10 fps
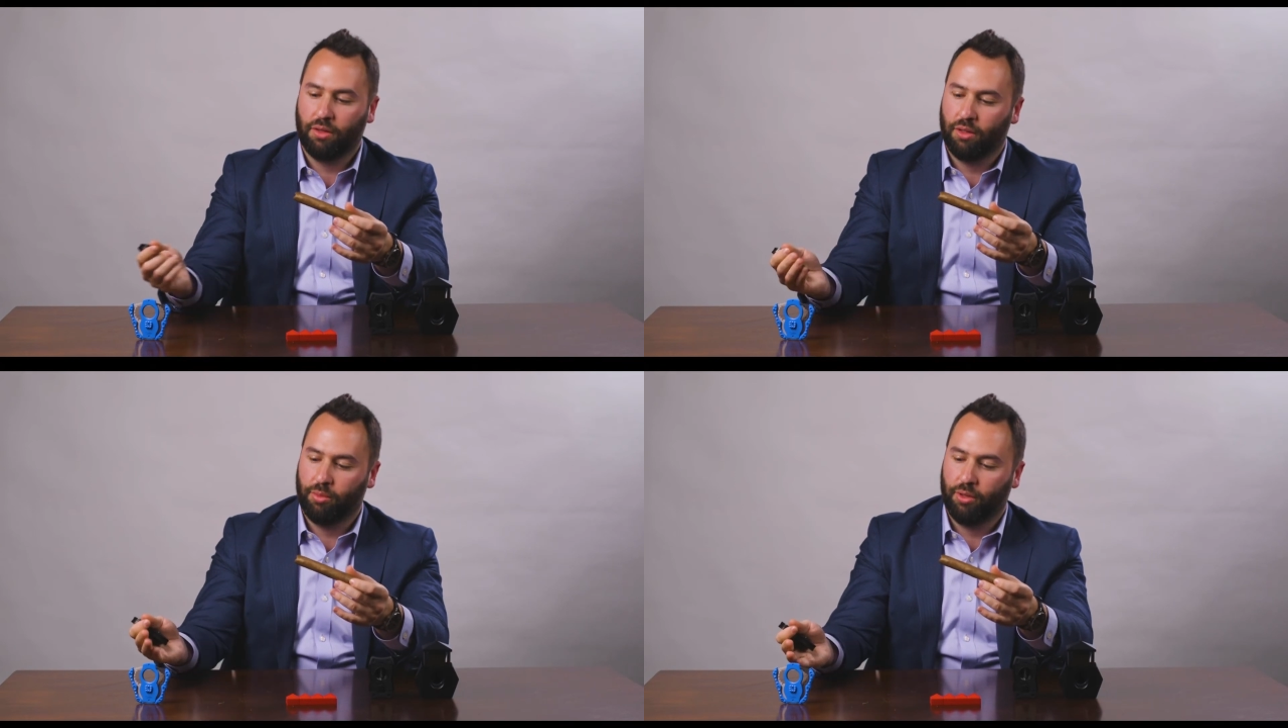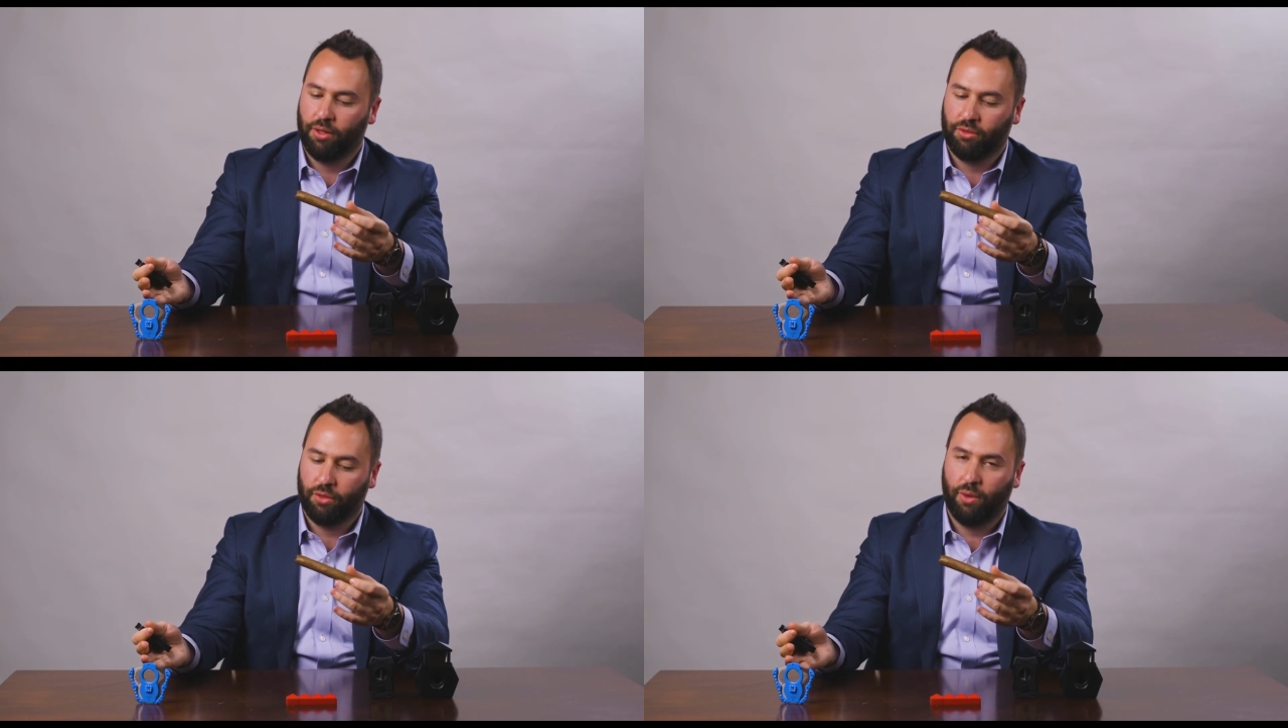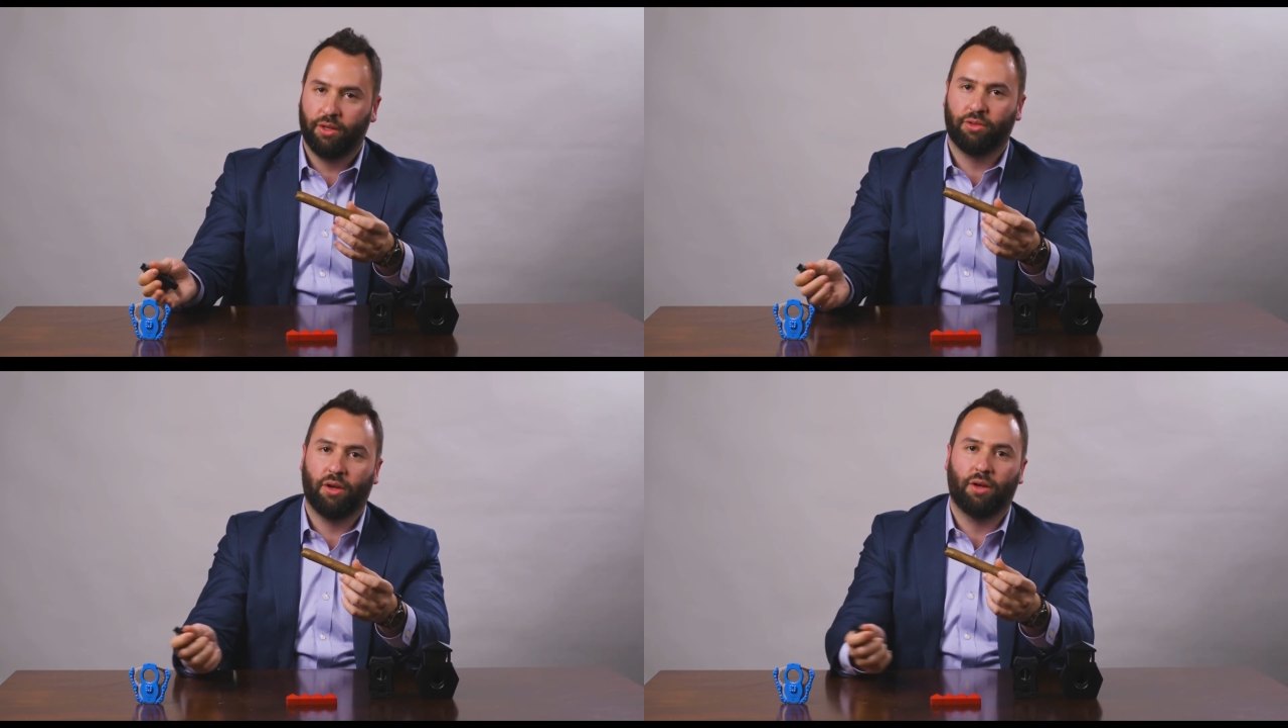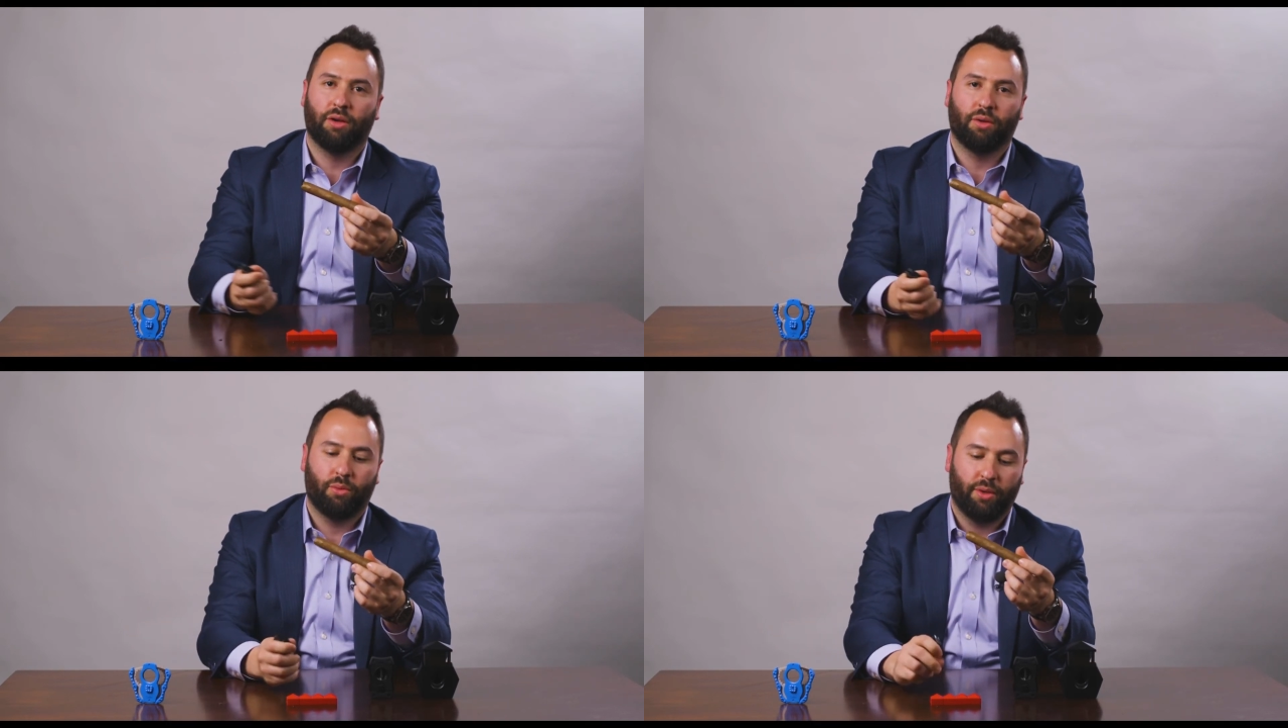Colibri has the Quasar,
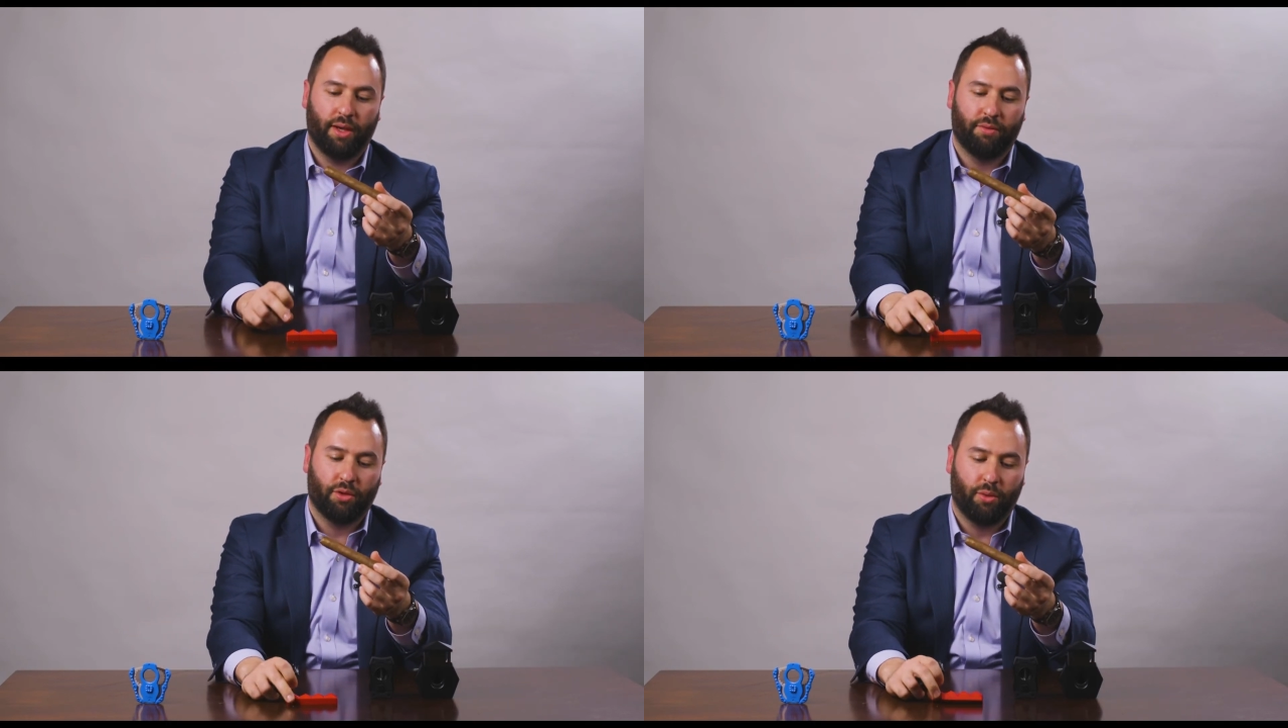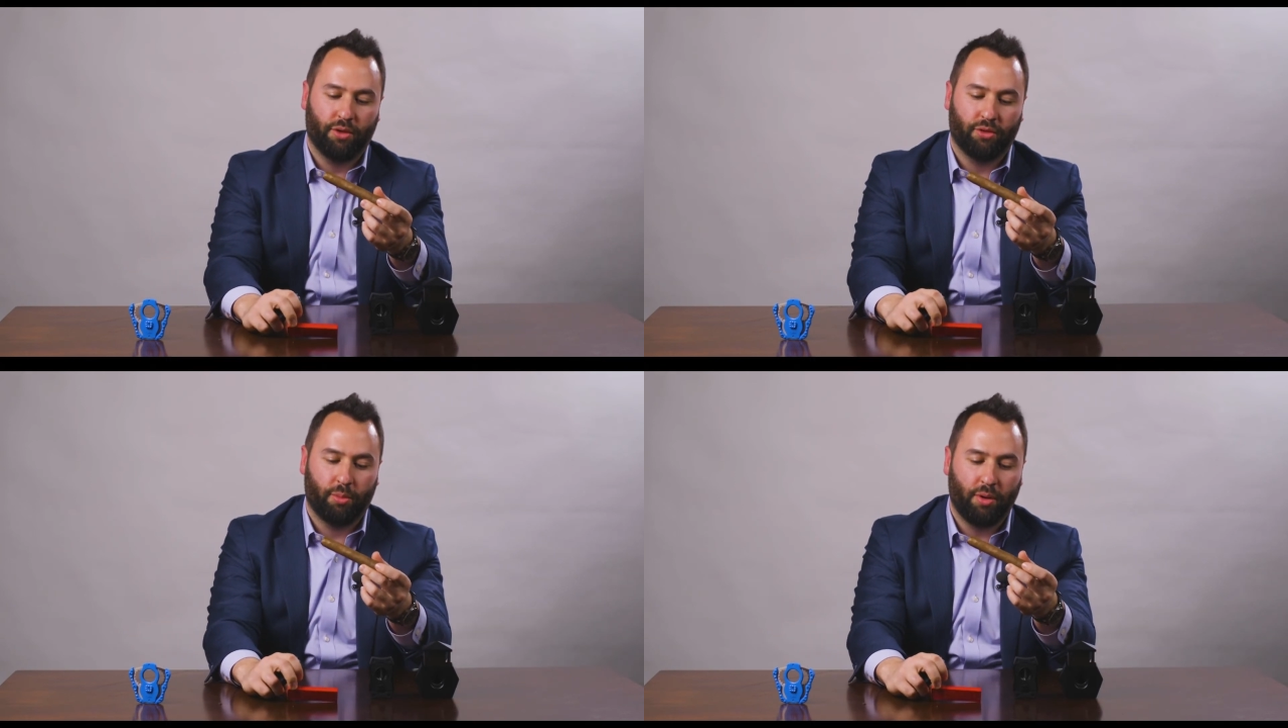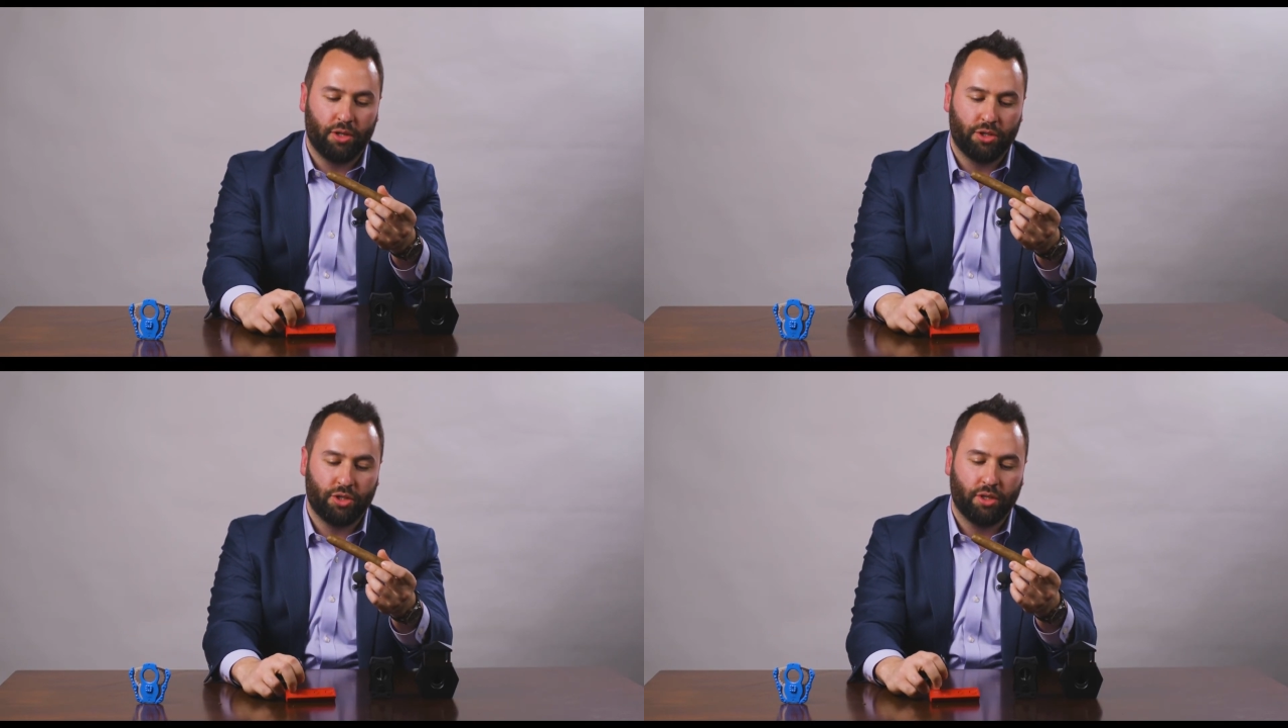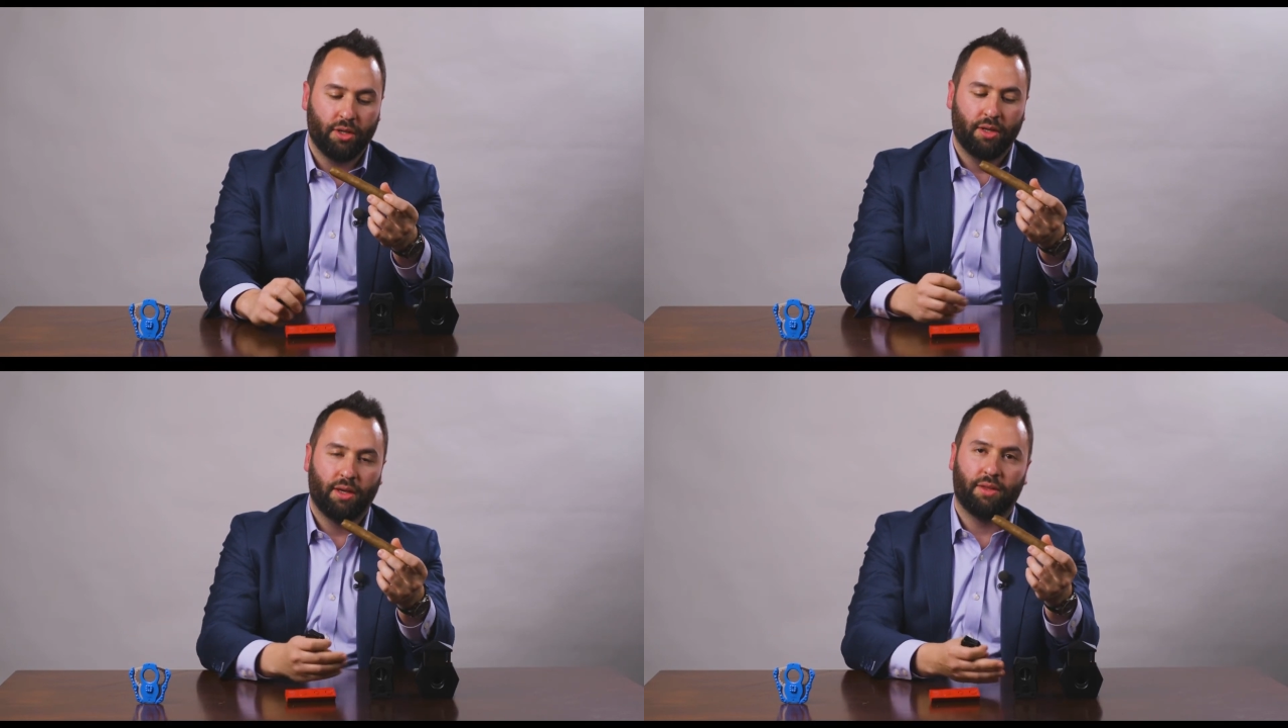we have the Quasar Punch,
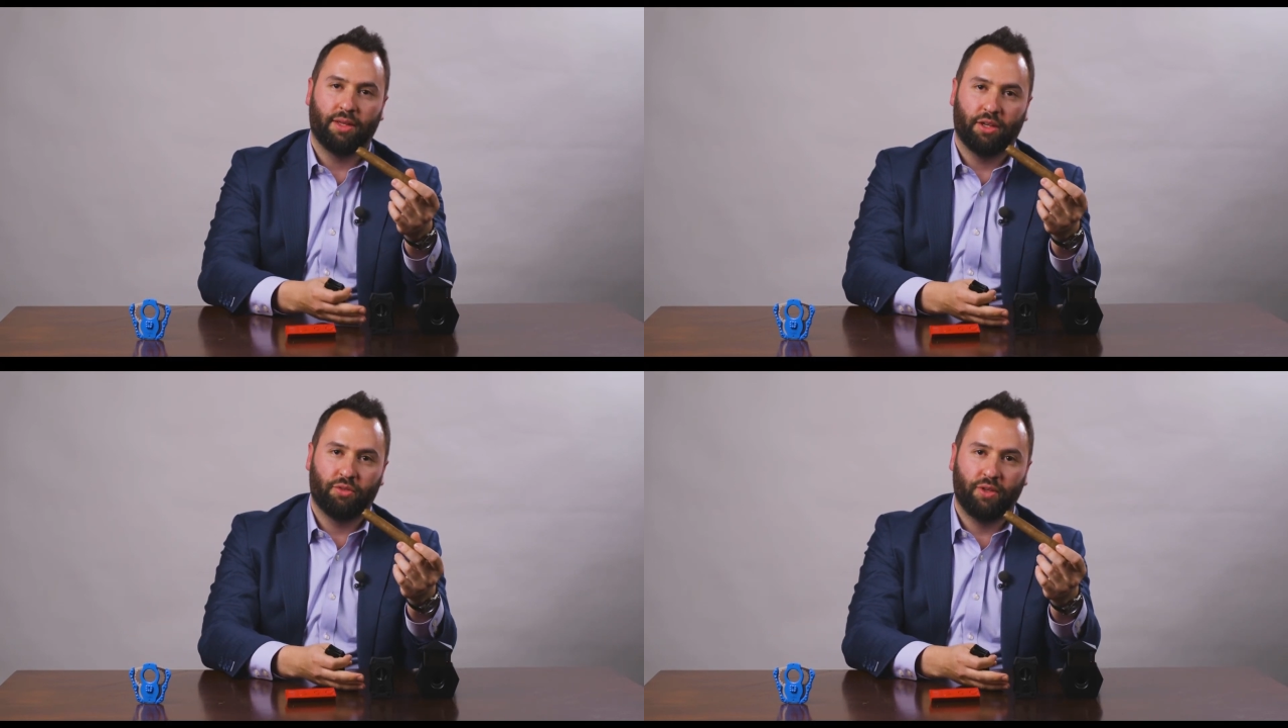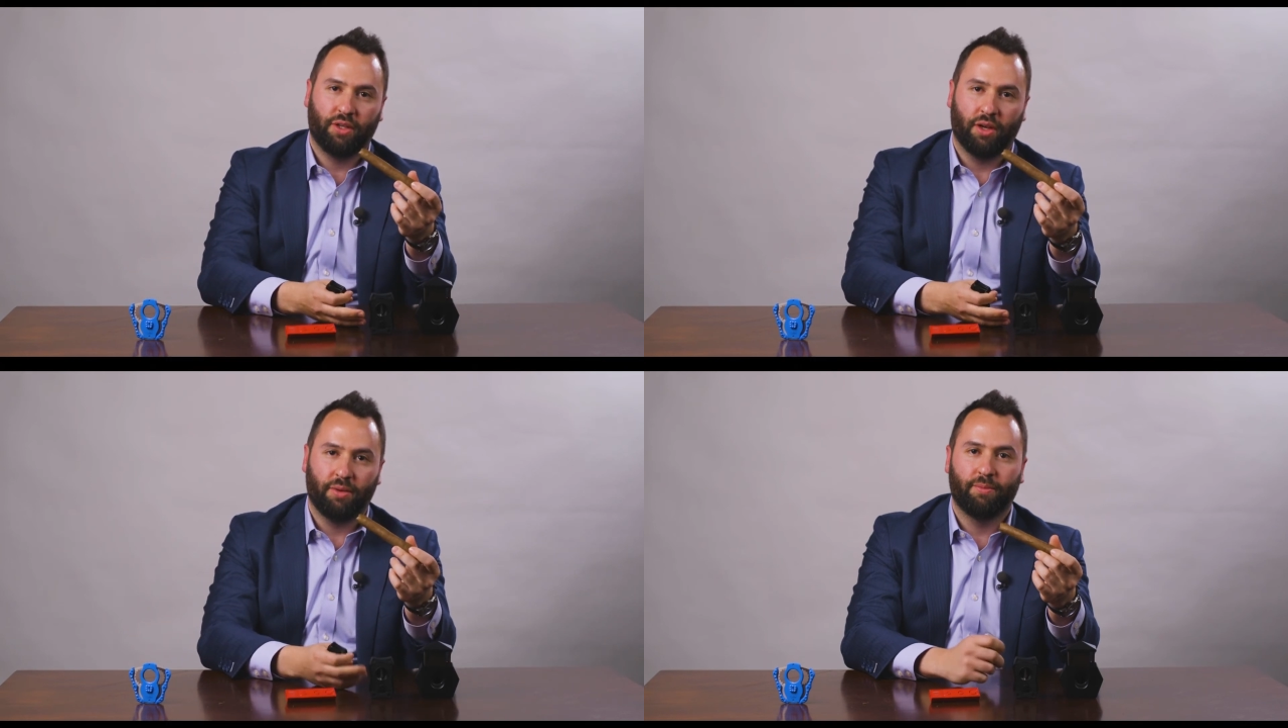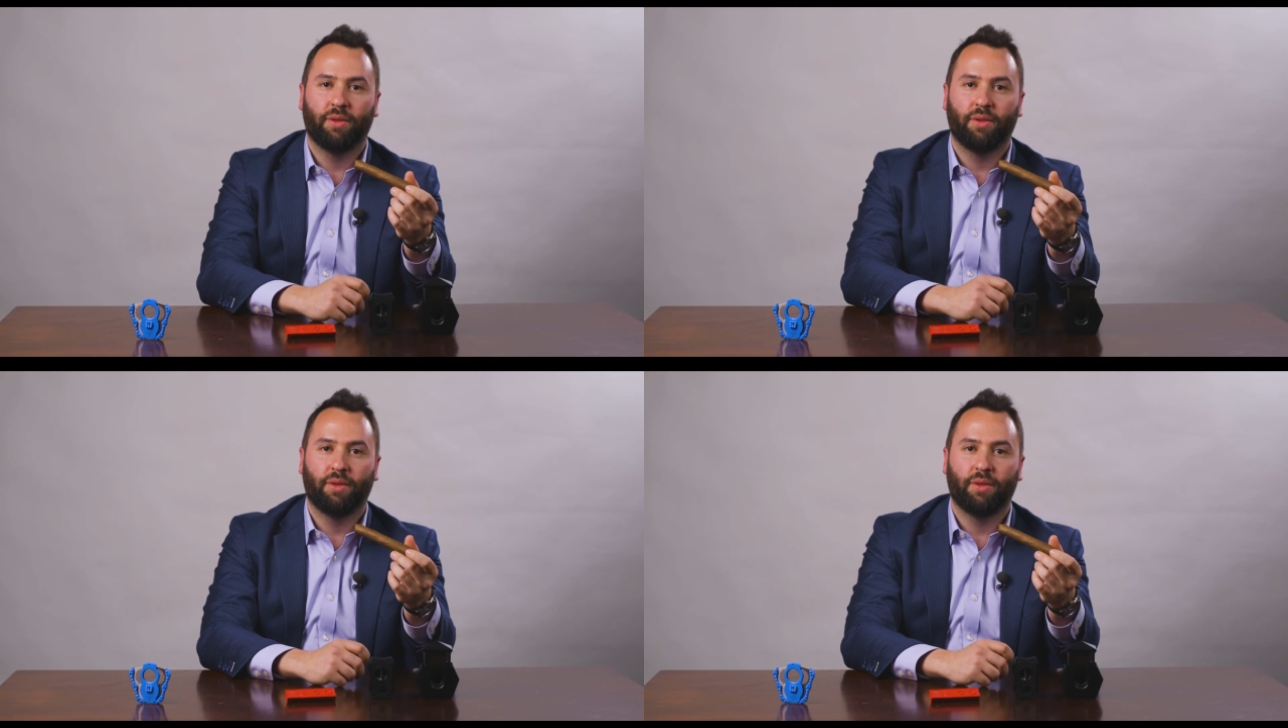the SV cut.